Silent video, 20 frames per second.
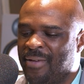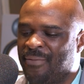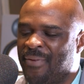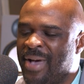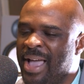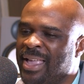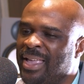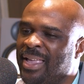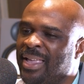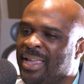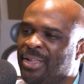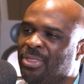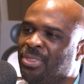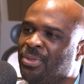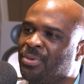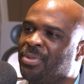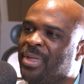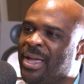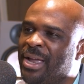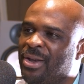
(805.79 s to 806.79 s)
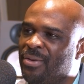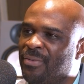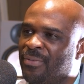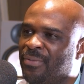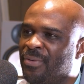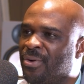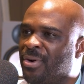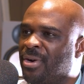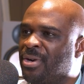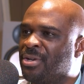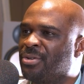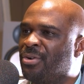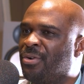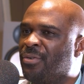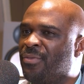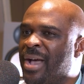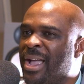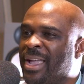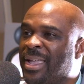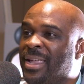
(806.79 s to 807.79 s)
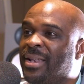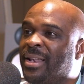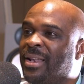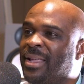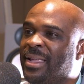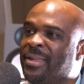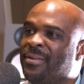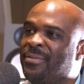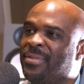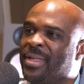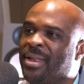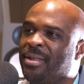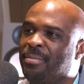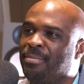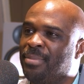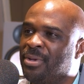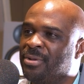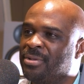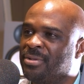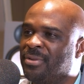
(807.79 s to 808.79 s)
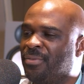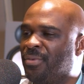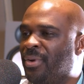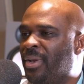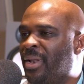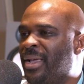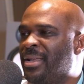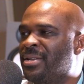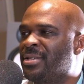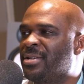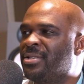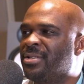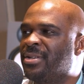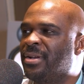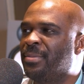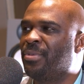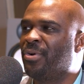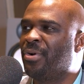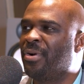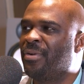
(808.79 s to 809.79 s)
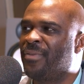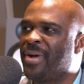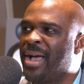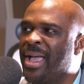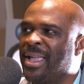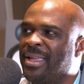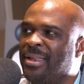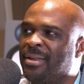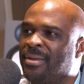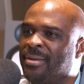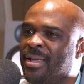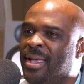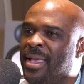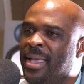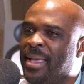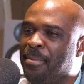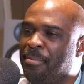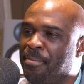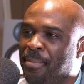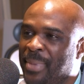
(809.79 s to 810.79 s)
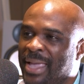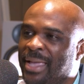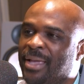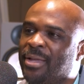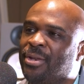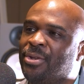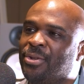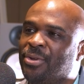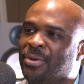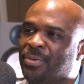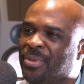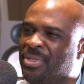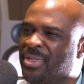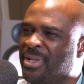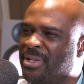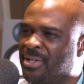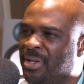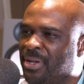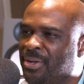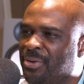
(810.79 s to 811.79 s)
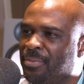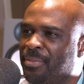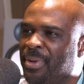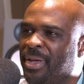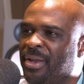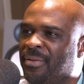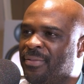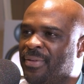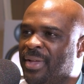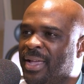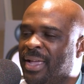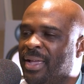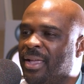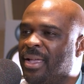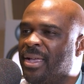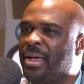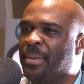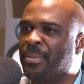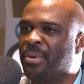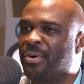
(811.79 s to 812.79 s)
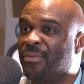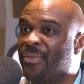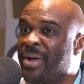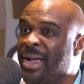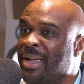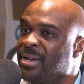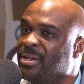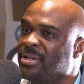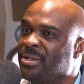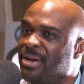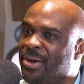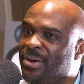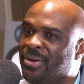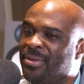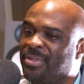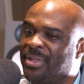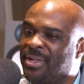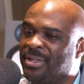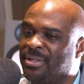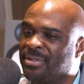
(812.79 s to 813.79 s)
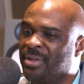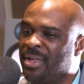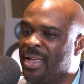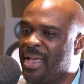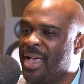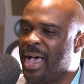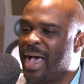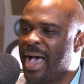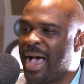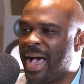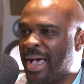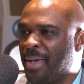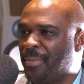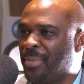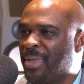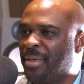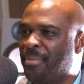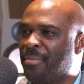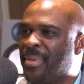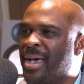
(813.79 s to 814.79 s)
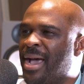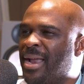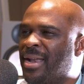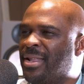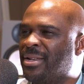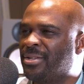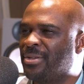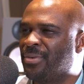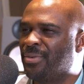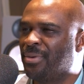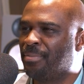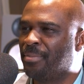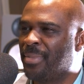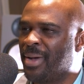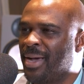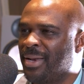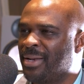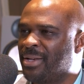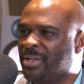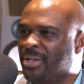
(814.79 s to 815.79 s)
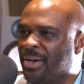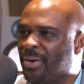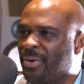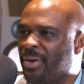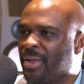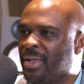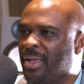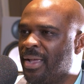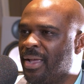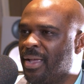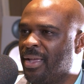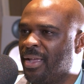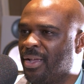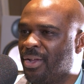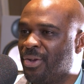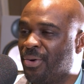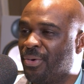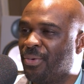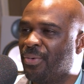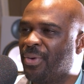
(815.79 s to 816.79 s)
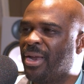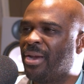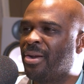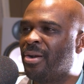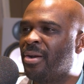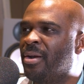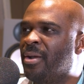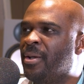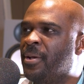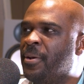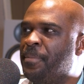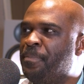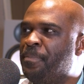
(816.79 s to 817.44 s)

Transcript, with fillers: if I can get through that divorce or if I can leave that abusive relationship or if I can make do with this little bit of income or if I can turn this hobby of mine into a monetary career,